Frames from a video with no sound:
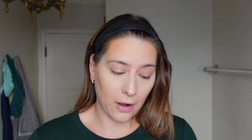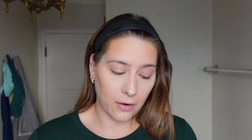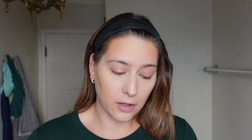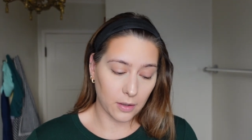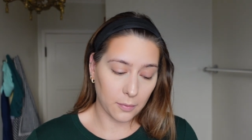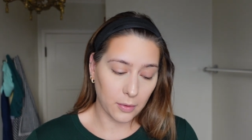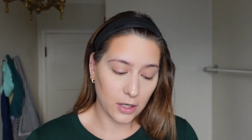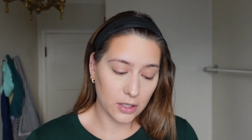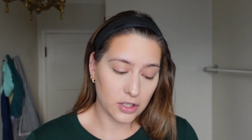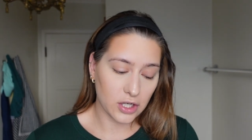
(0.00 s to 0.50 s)

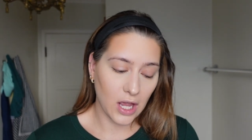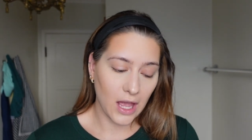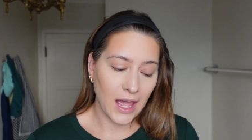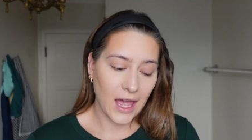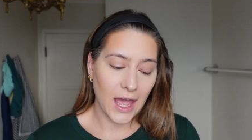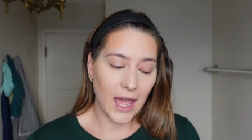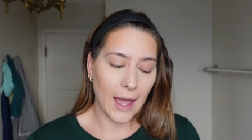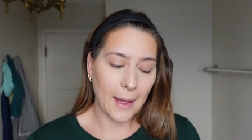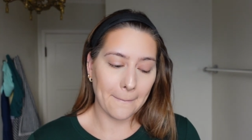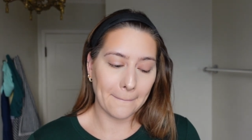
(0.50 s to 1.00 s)
powder brush
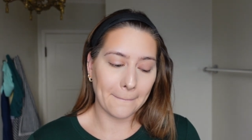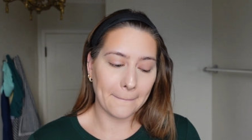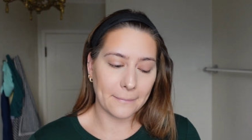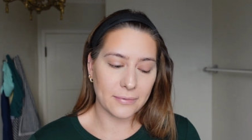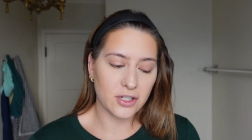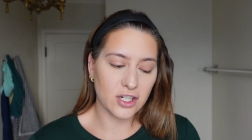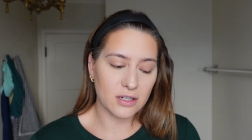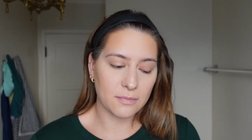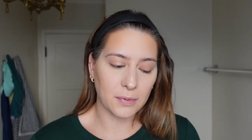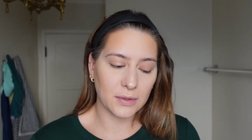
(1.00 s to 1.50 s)
and
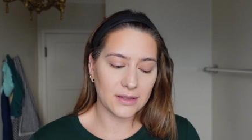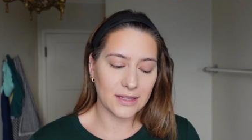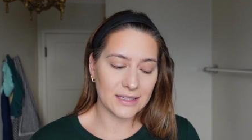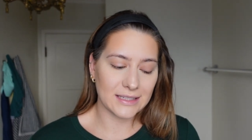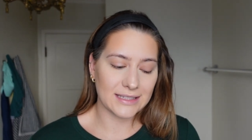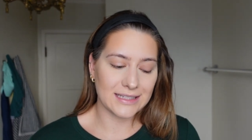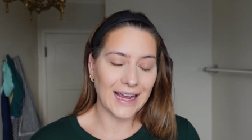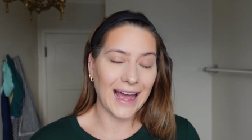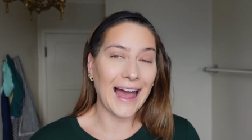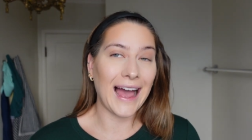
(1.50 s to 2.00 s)
just put the
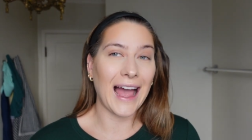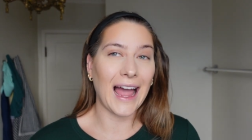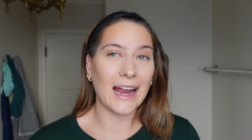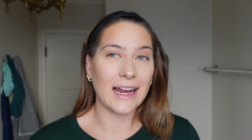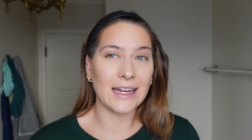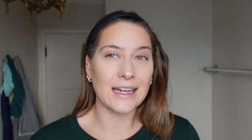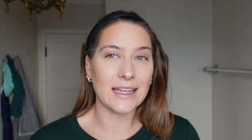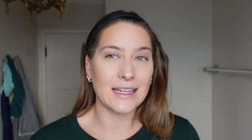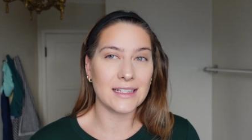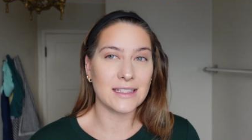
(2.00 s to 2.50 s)

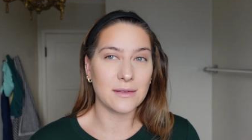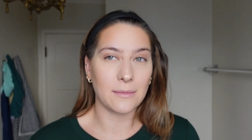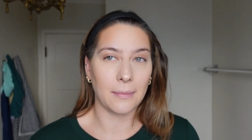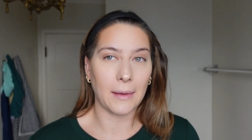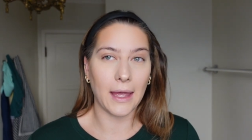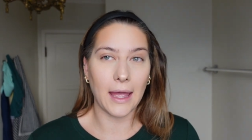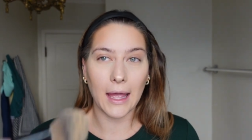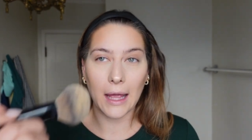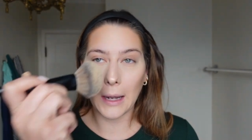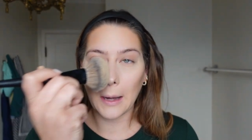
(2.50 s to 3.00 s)
tiniest
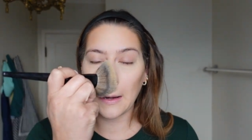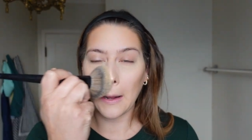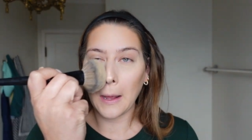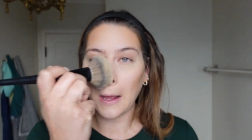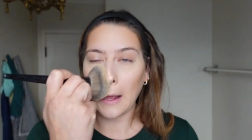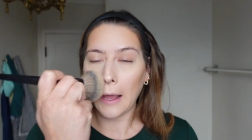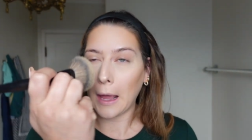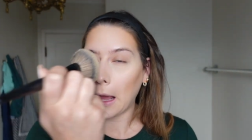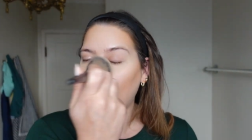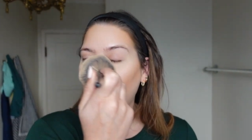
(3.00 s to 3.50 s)
bit
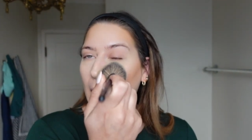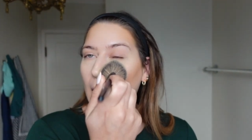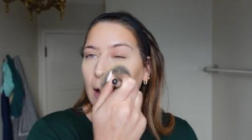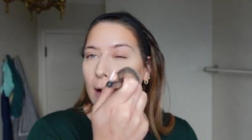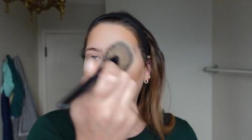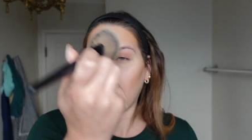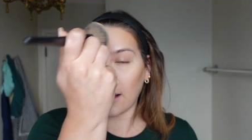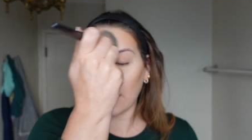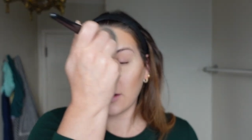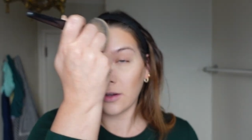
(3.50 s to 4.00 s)
and
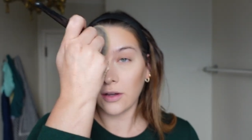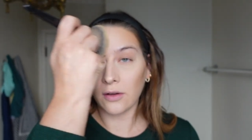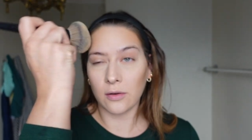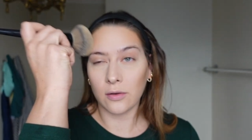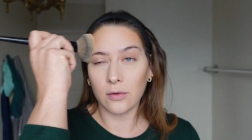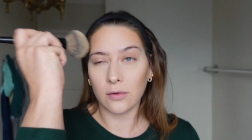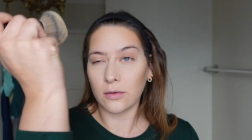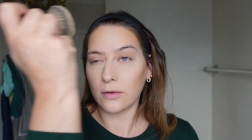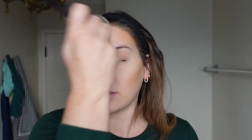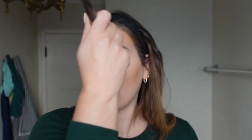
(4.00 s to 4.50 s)
kind of
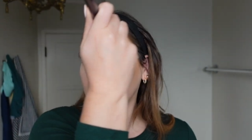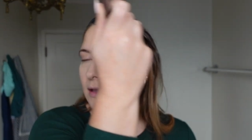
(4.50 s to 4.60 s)
go